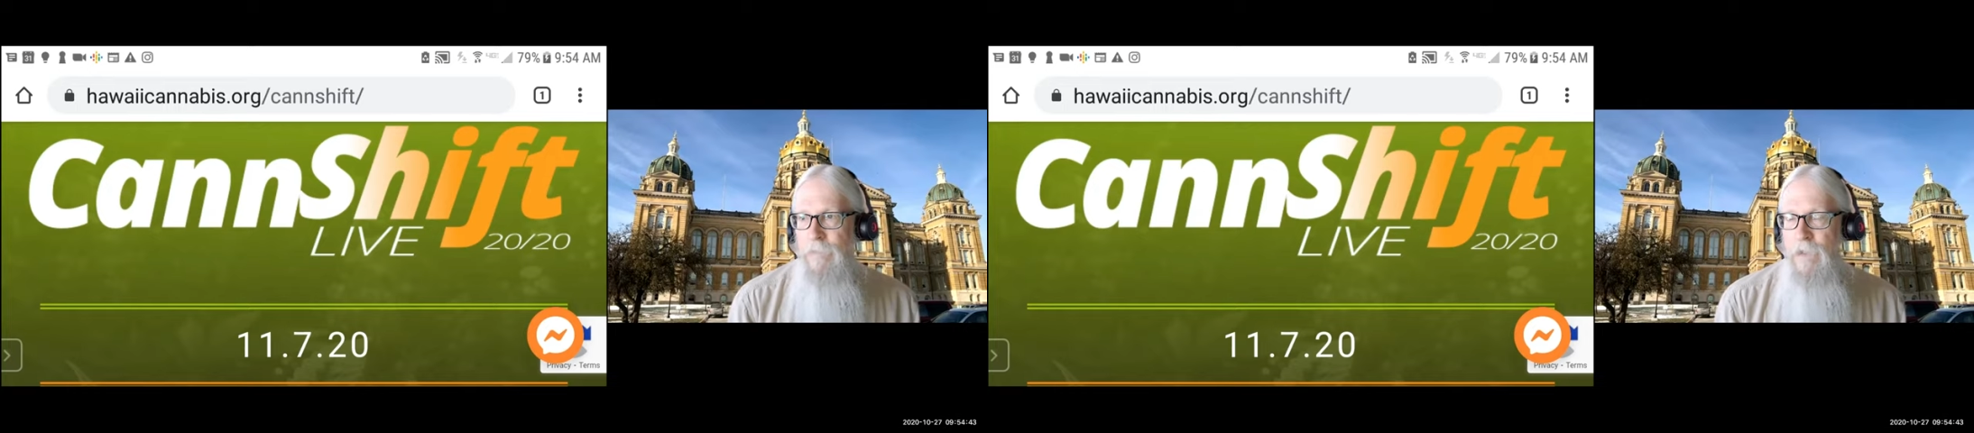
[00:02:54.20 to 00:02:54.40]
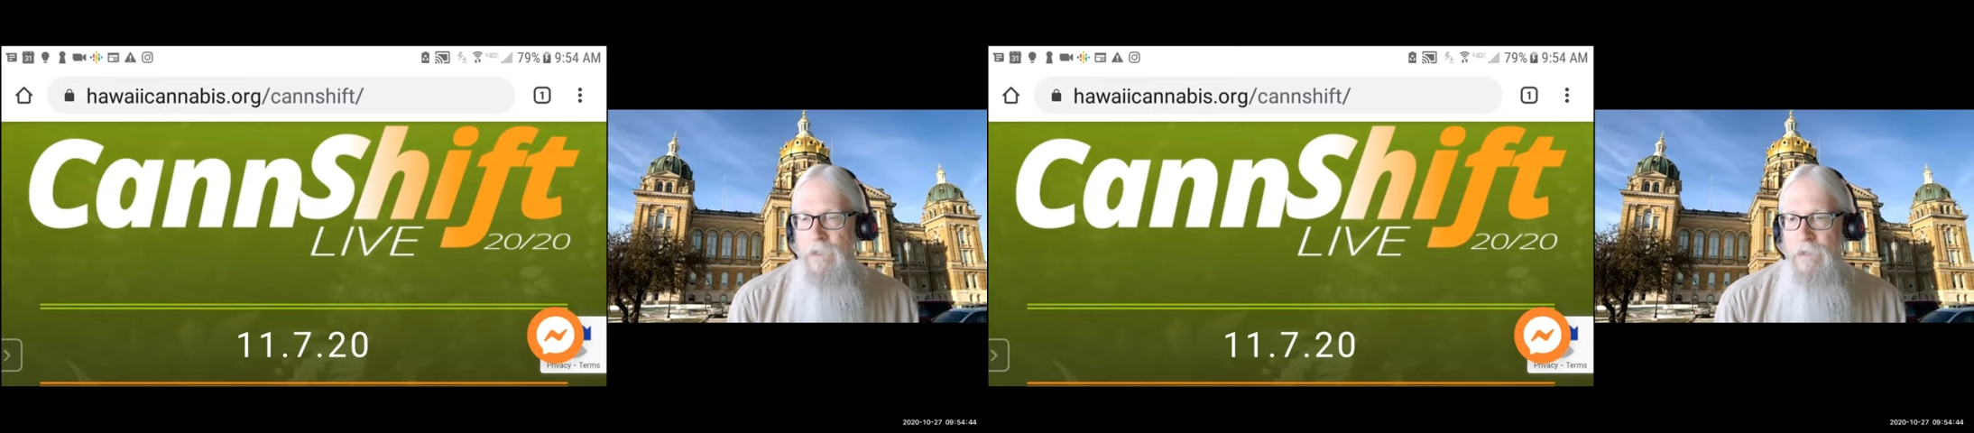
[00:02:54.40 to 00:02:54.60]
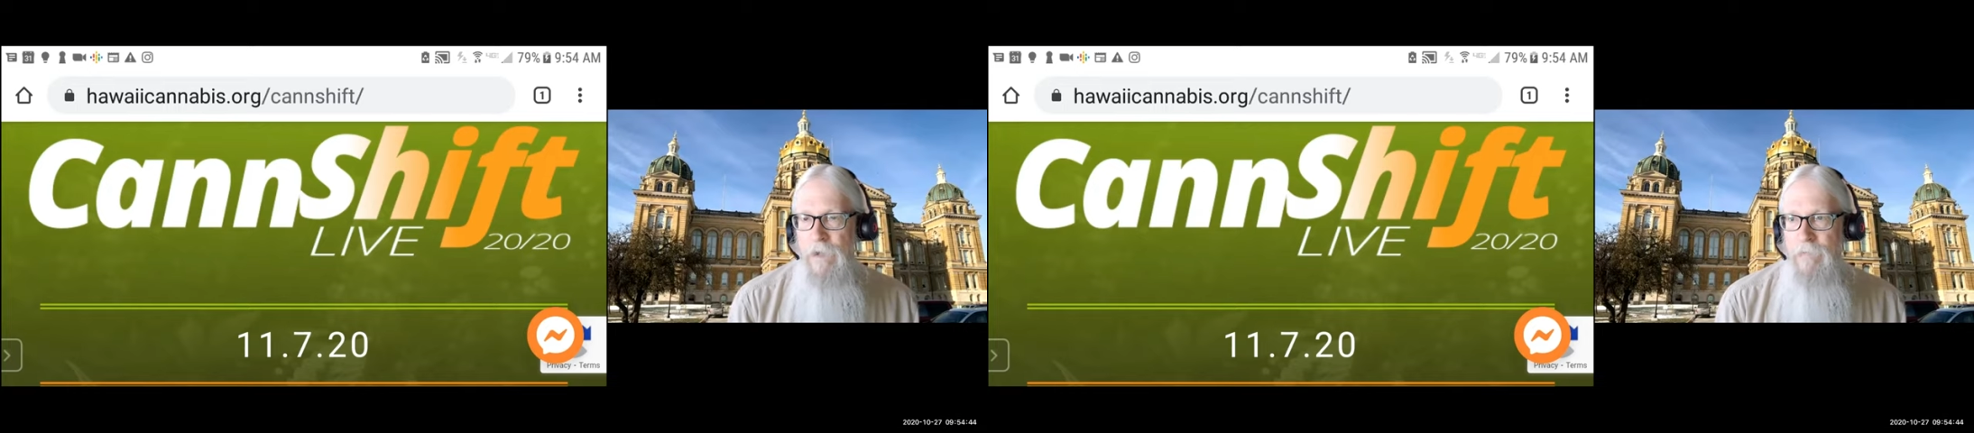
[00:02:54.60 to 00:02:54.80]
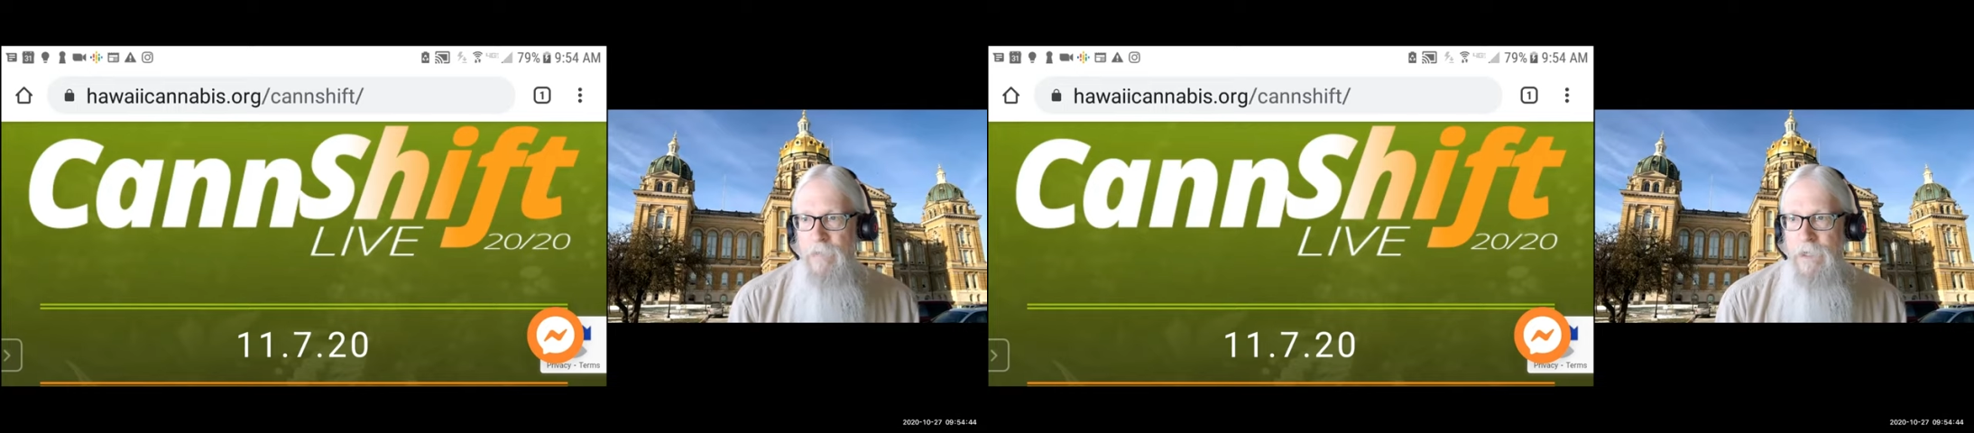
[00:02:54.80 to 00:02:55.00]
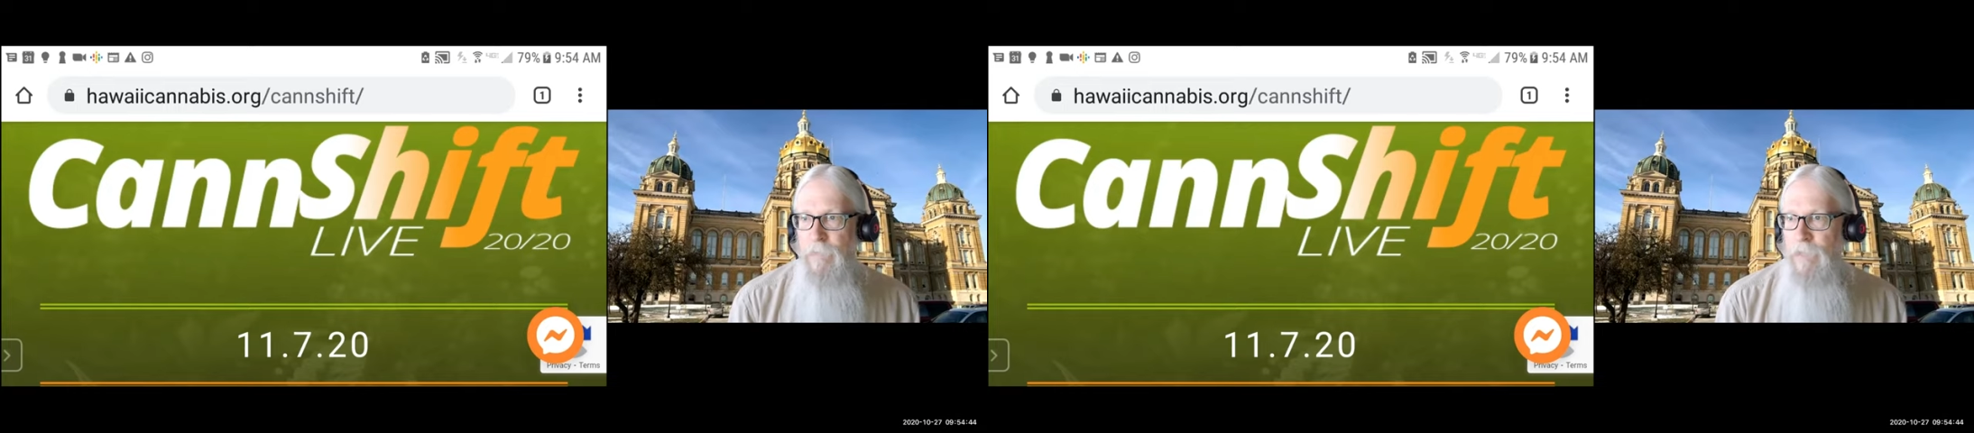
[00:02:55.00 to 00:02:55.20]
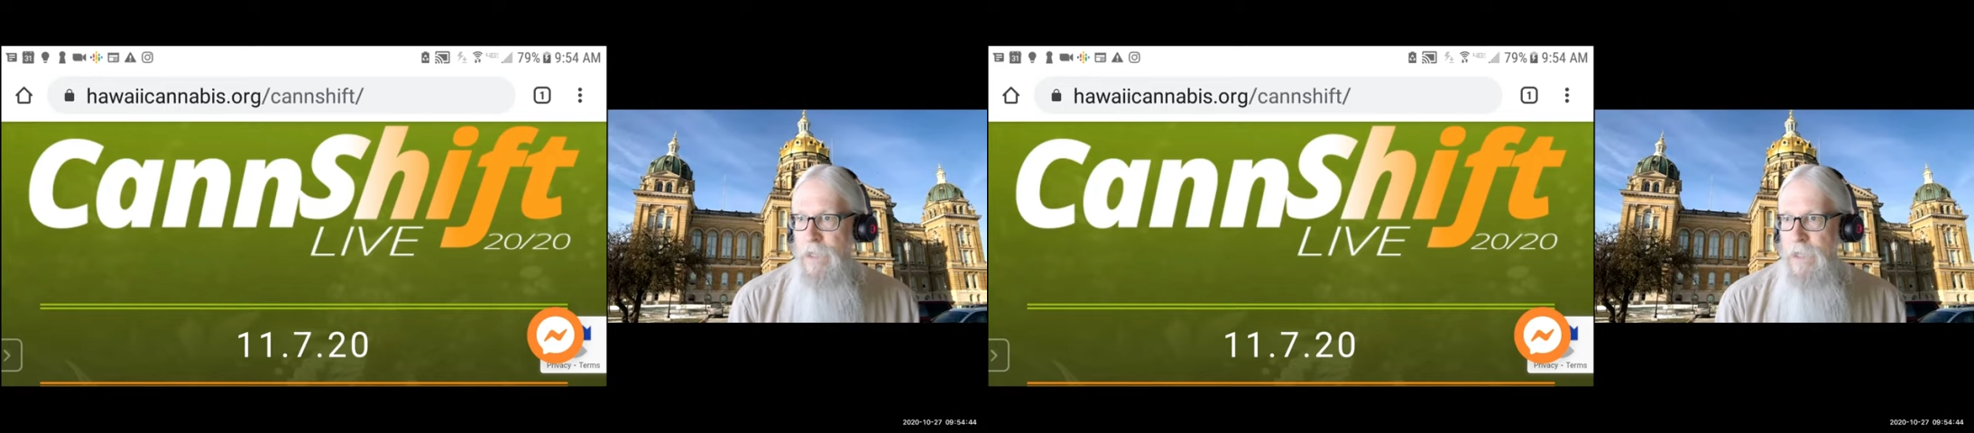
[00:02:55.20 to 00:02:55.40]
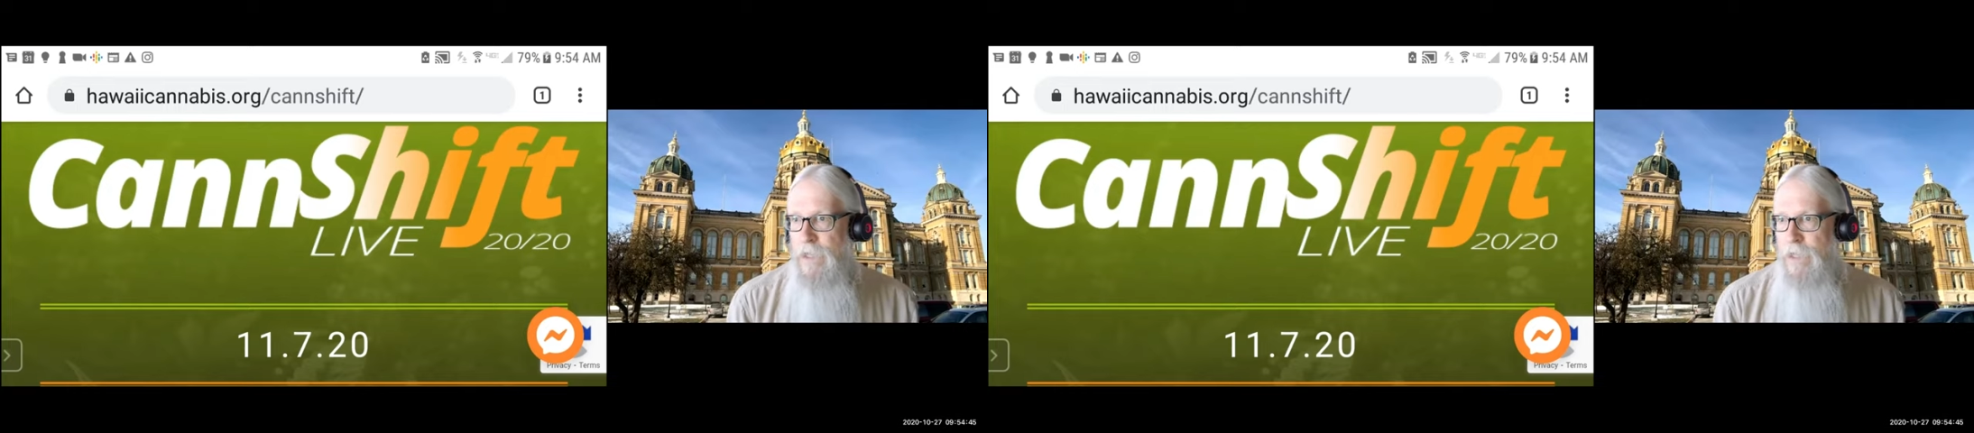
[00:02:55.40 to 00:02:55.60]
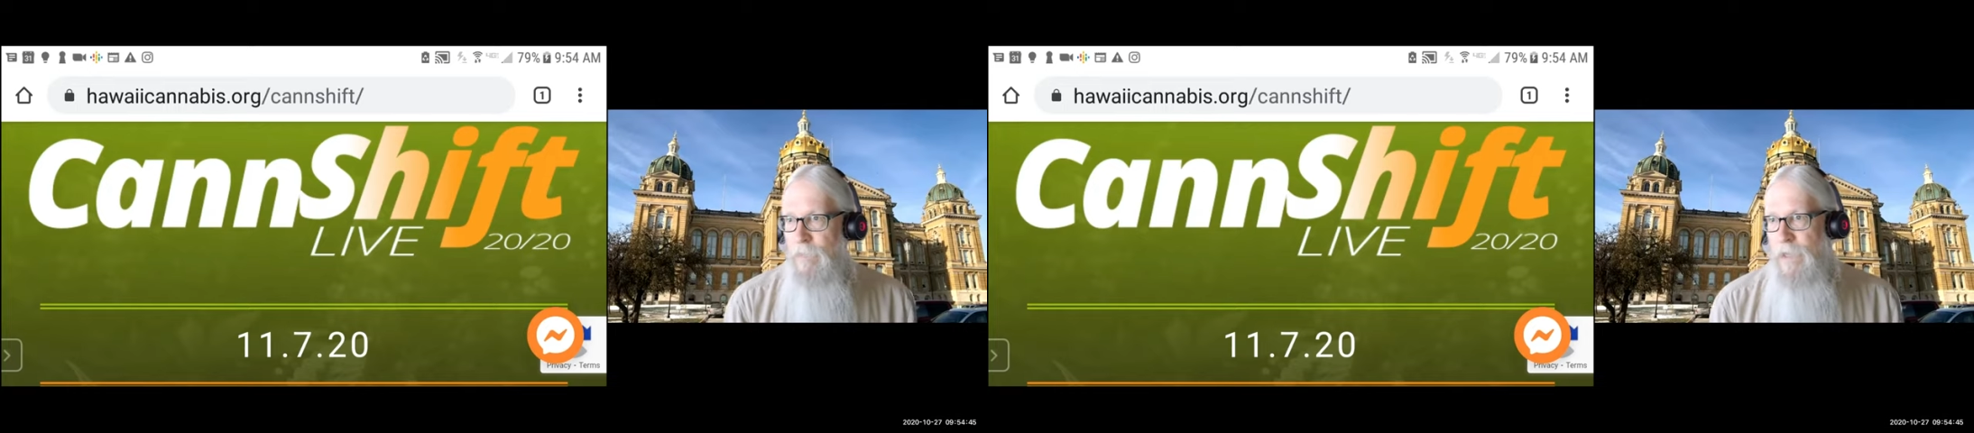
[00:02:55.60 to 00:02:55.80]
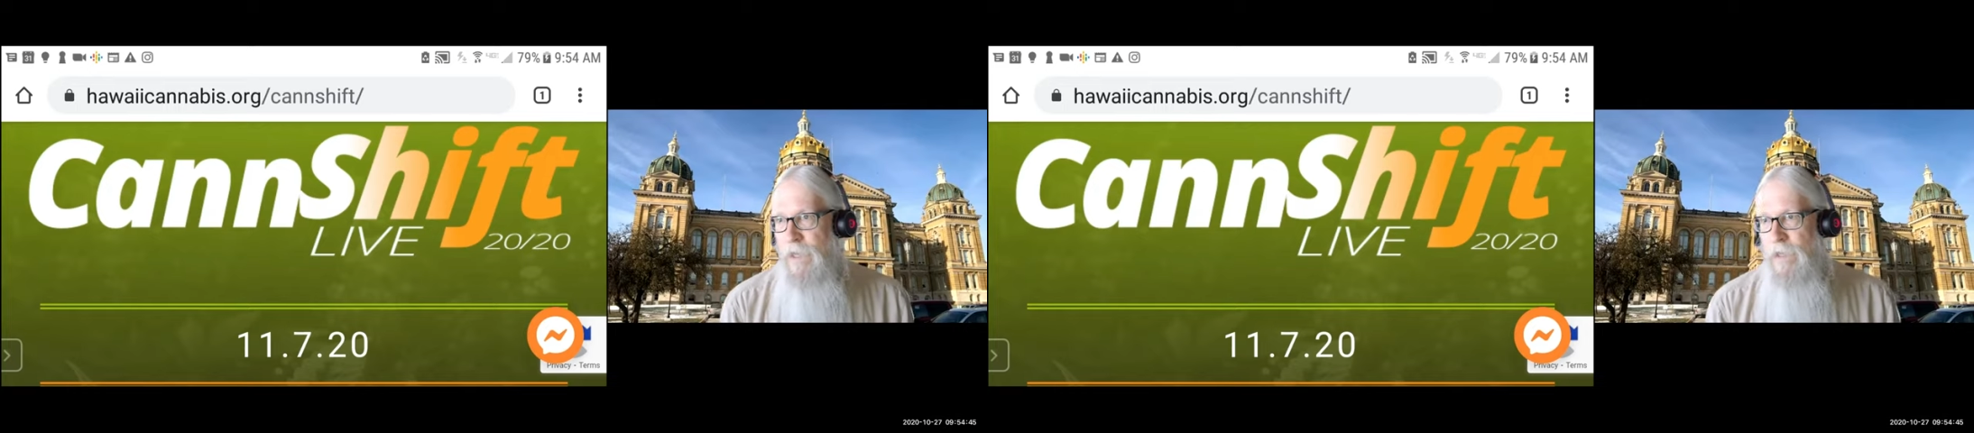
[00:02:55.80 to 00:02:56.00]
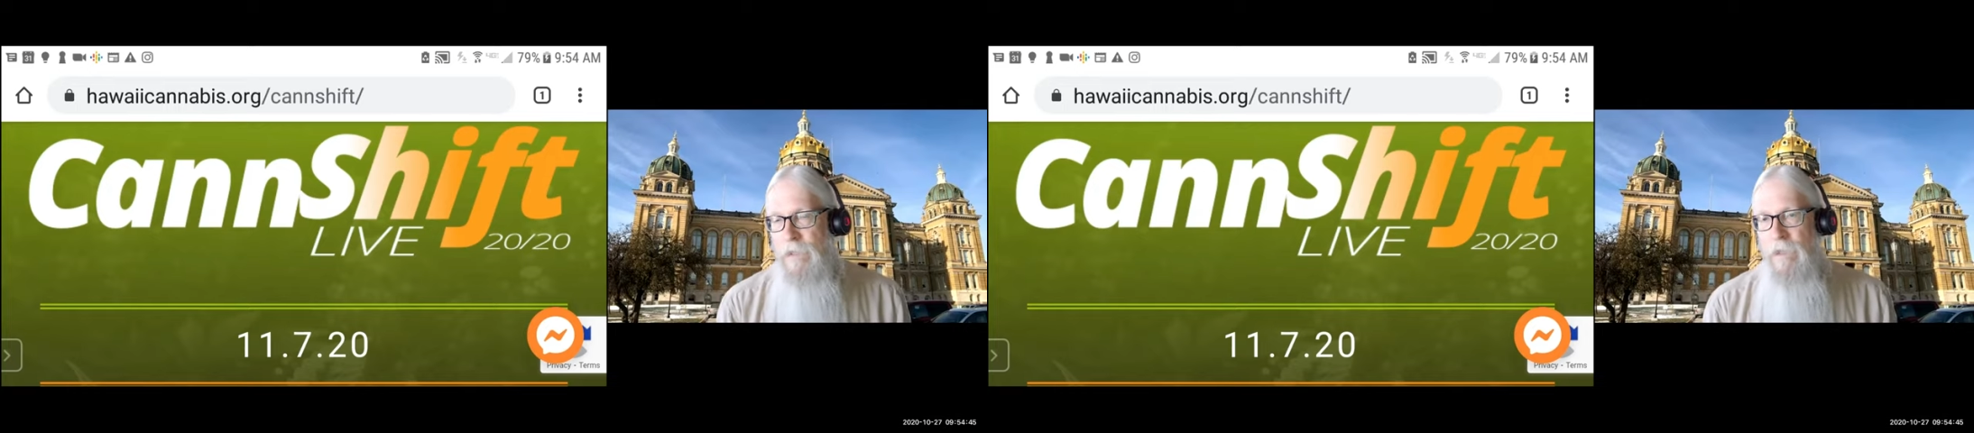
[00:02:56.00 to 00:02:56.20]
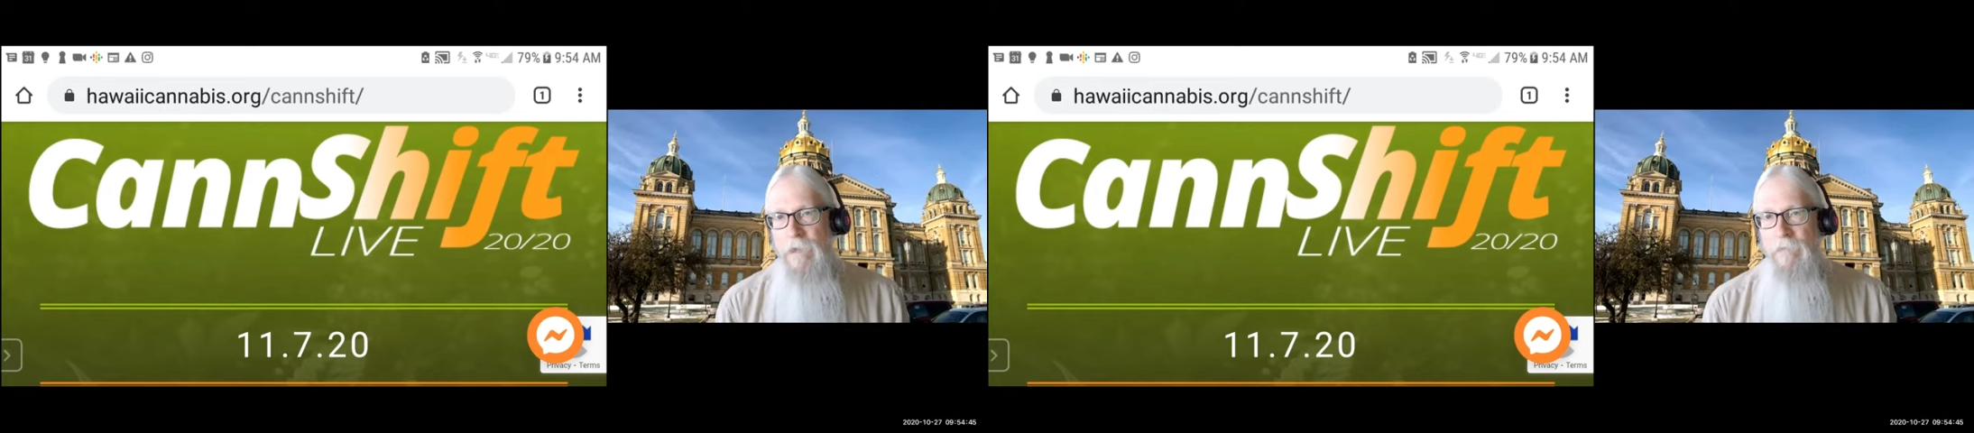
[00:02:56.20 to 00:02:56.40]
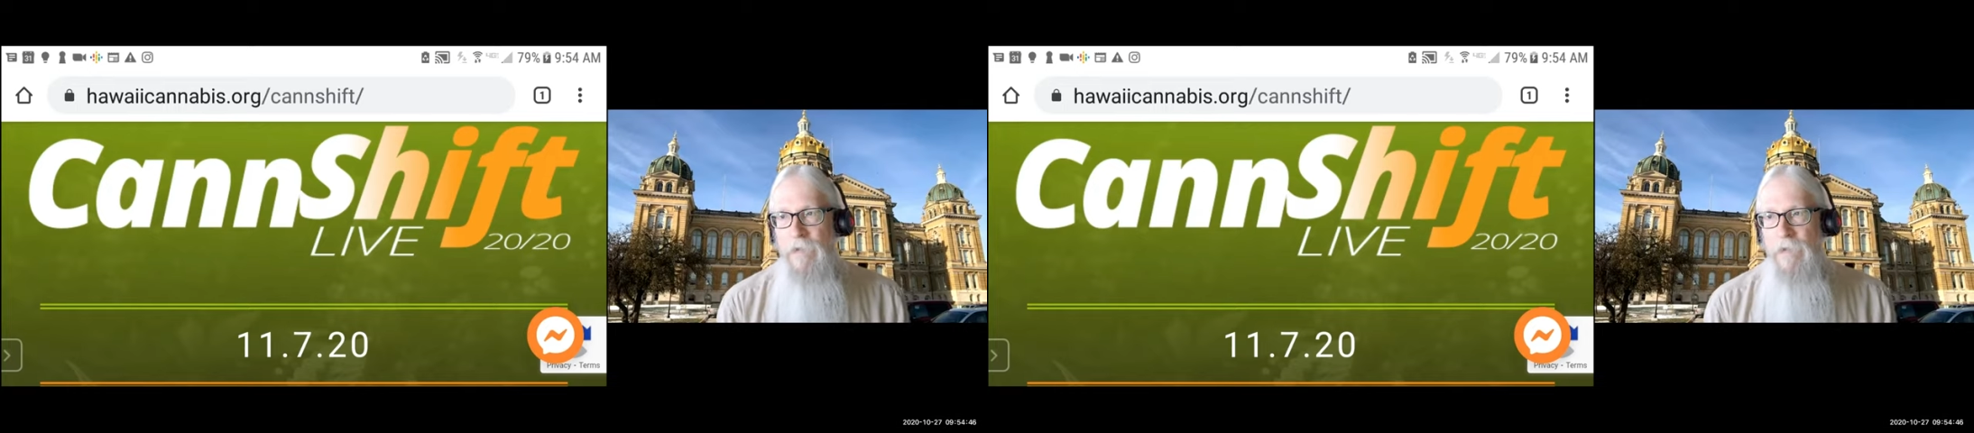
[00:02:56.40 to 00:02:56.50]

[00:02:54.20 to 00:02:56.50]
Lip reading: so I've been complaining about it and